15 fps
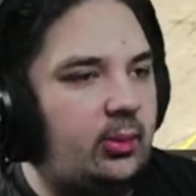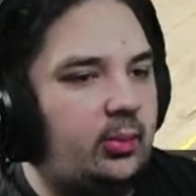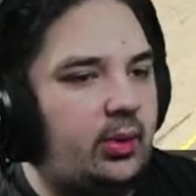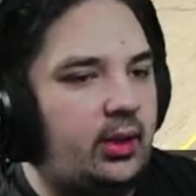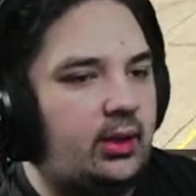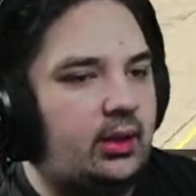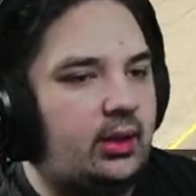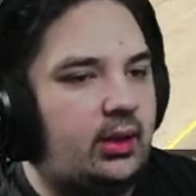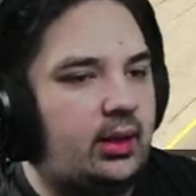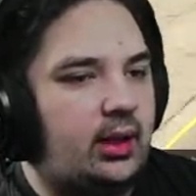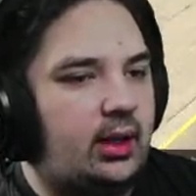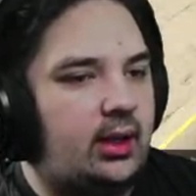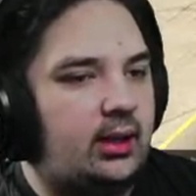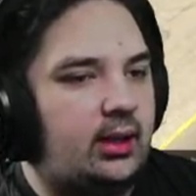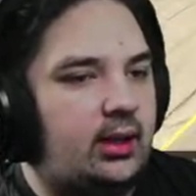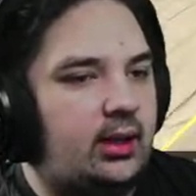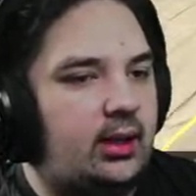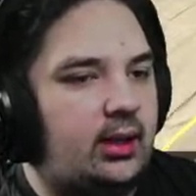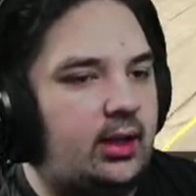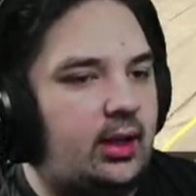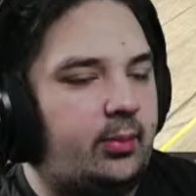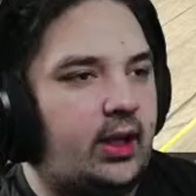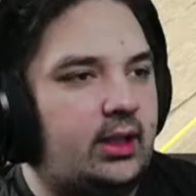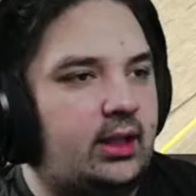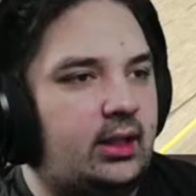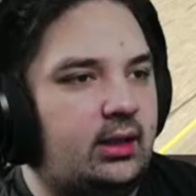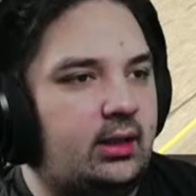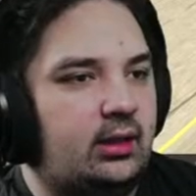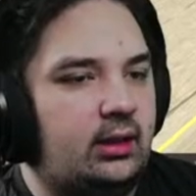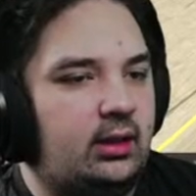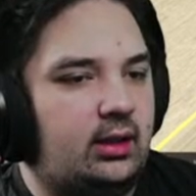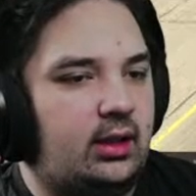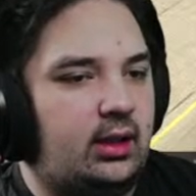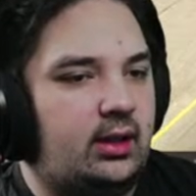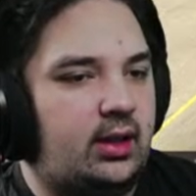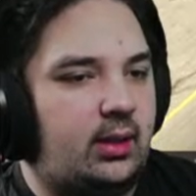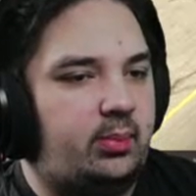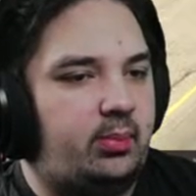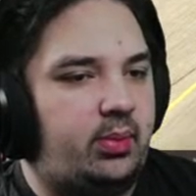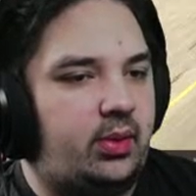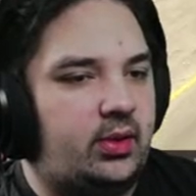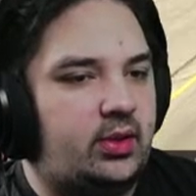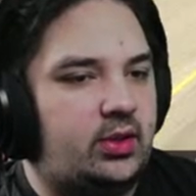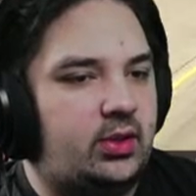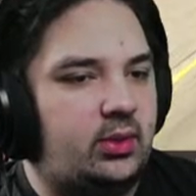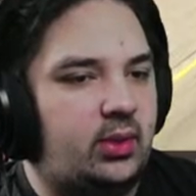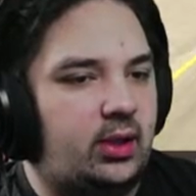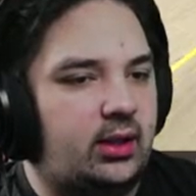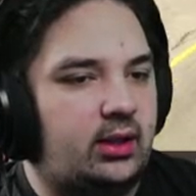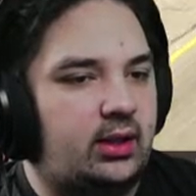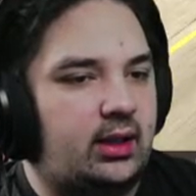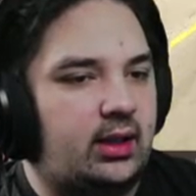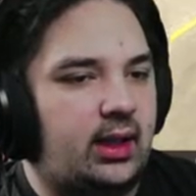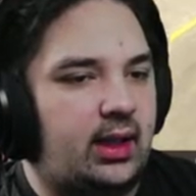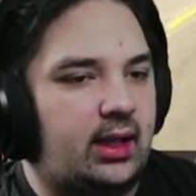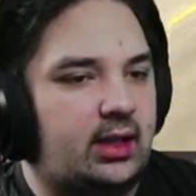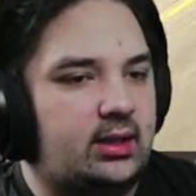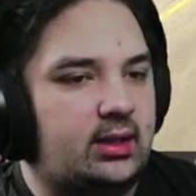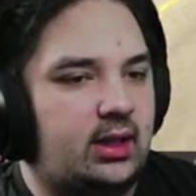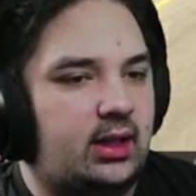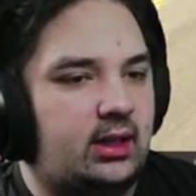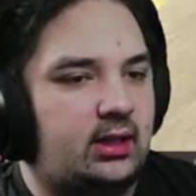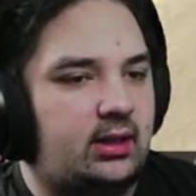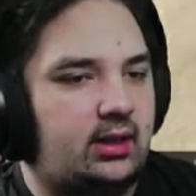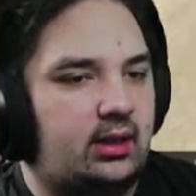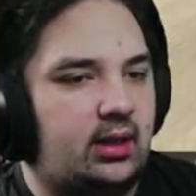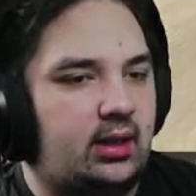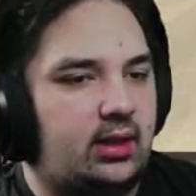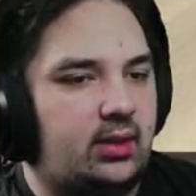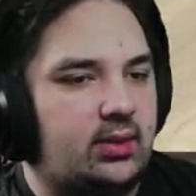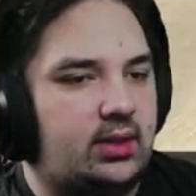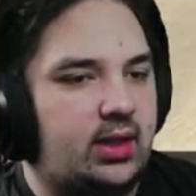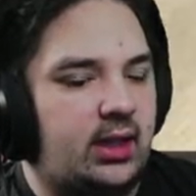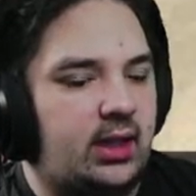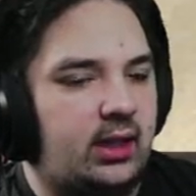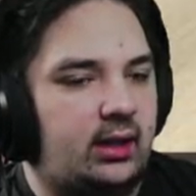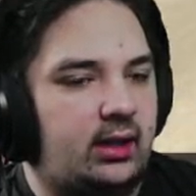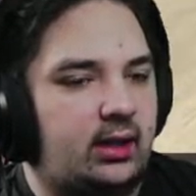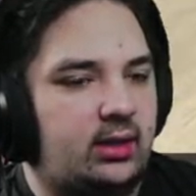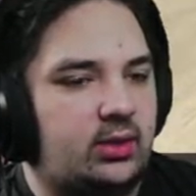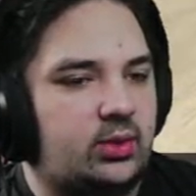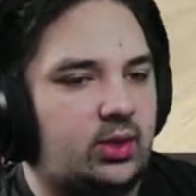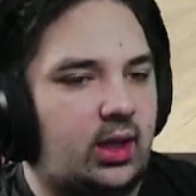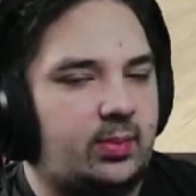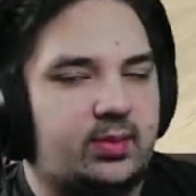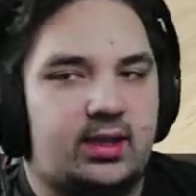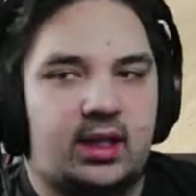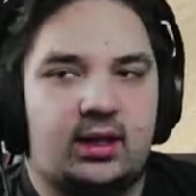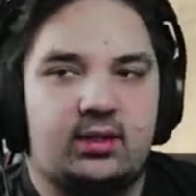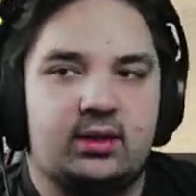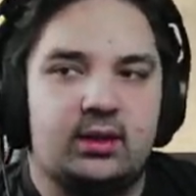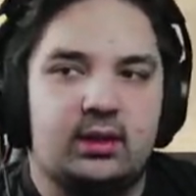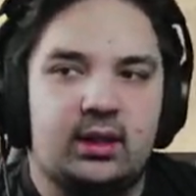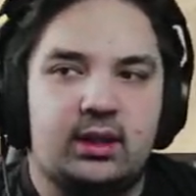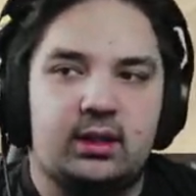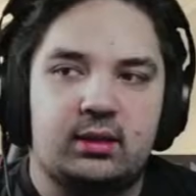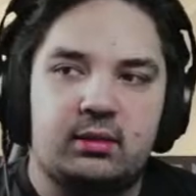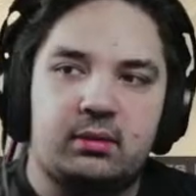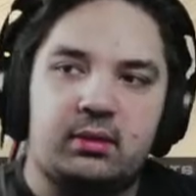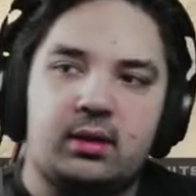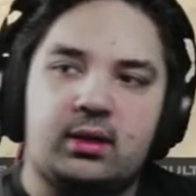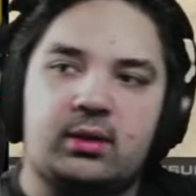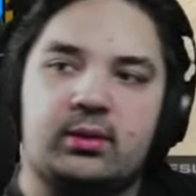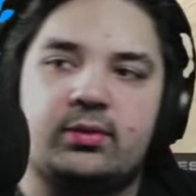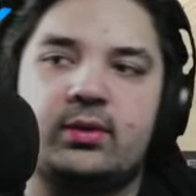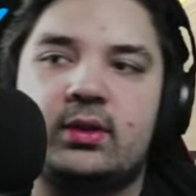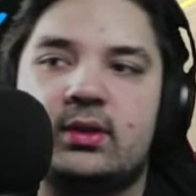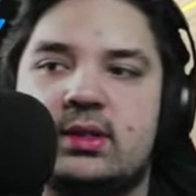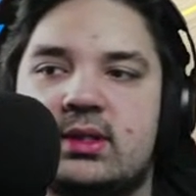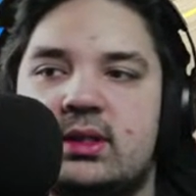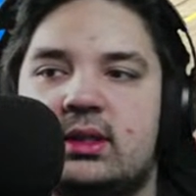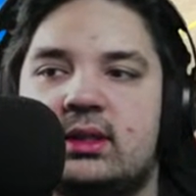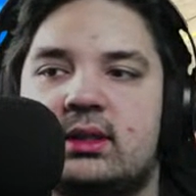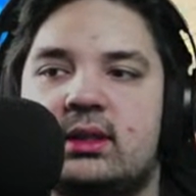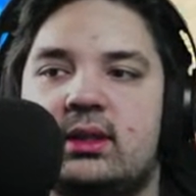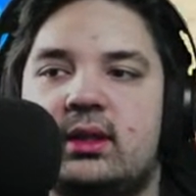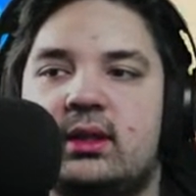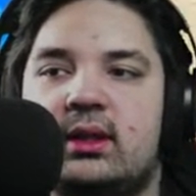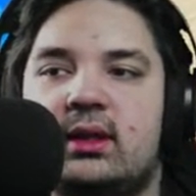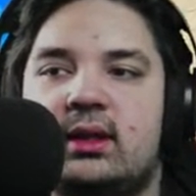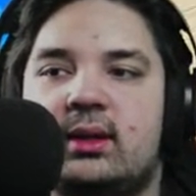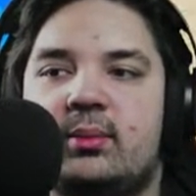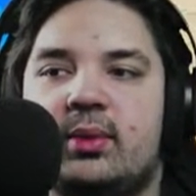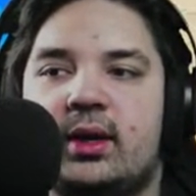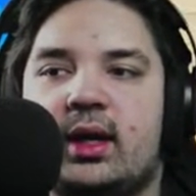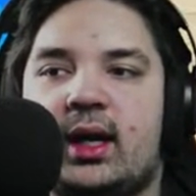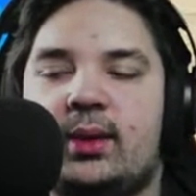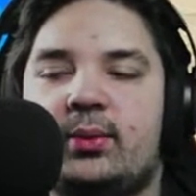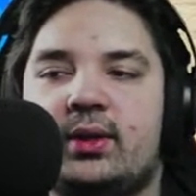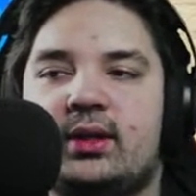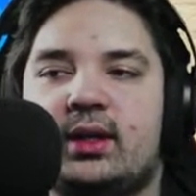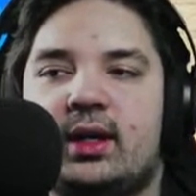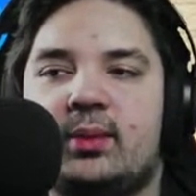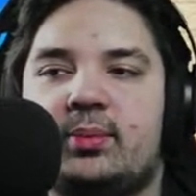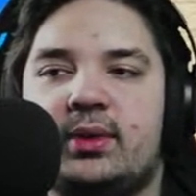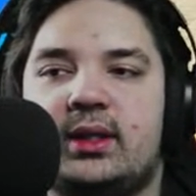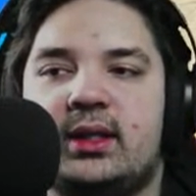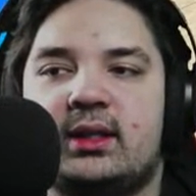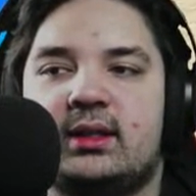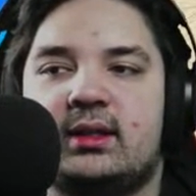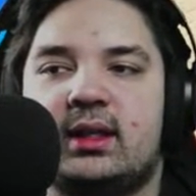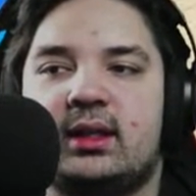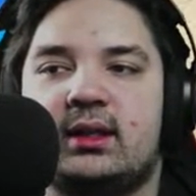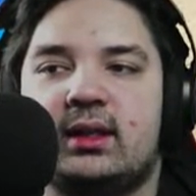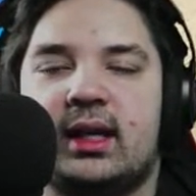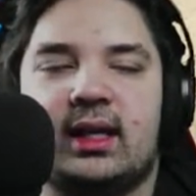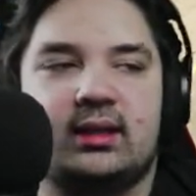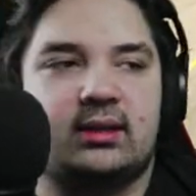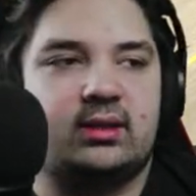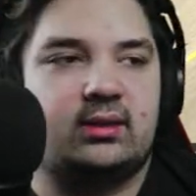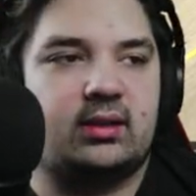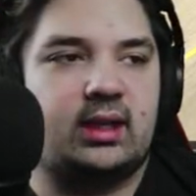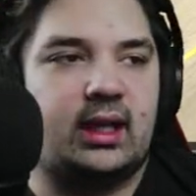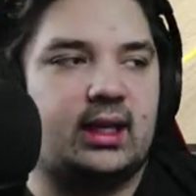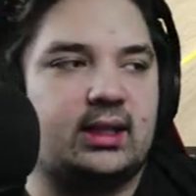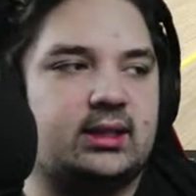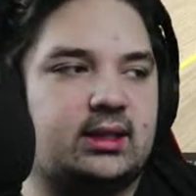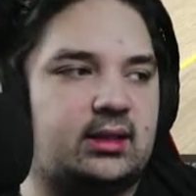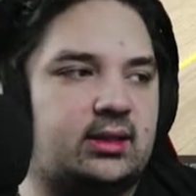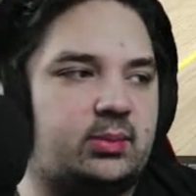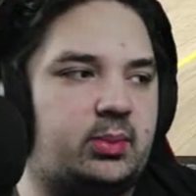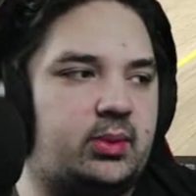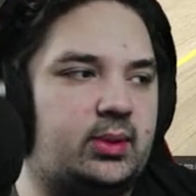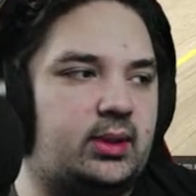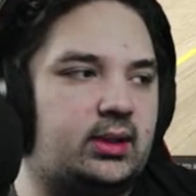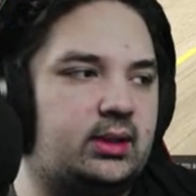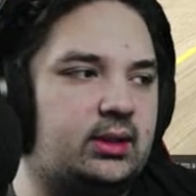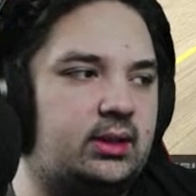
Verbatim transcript: But I, I'm fine here, and then I push too hard on the gas, and it it goes there and it drops down to like, I don't know if you could see it, but I would not be at, at that little gas at this point.